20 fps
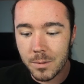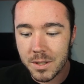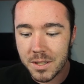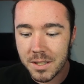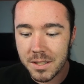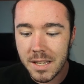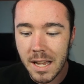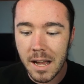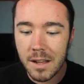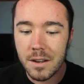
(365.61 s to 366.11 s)

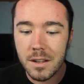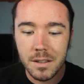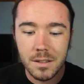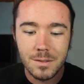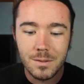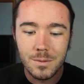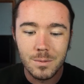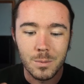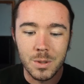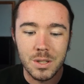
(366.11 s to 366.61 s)

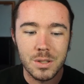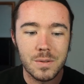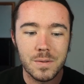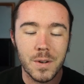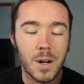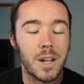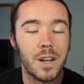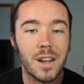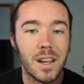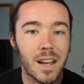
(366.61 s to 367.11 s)

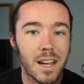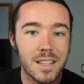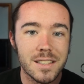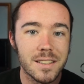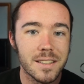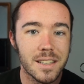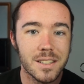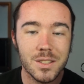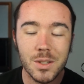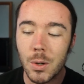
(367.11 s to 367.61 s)

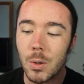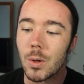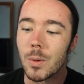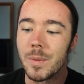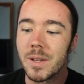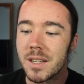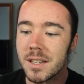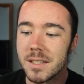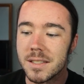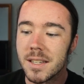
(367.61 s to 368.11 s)
It's cool
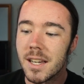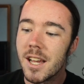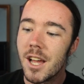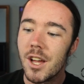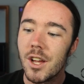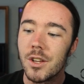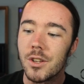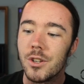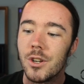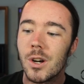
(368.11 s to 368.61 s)
because,
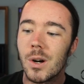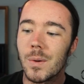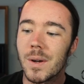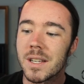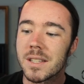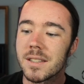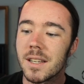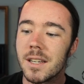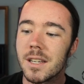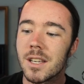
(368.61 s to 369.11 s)
you know,
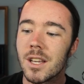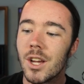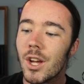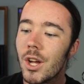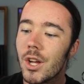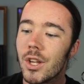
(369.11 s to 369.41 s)
it's like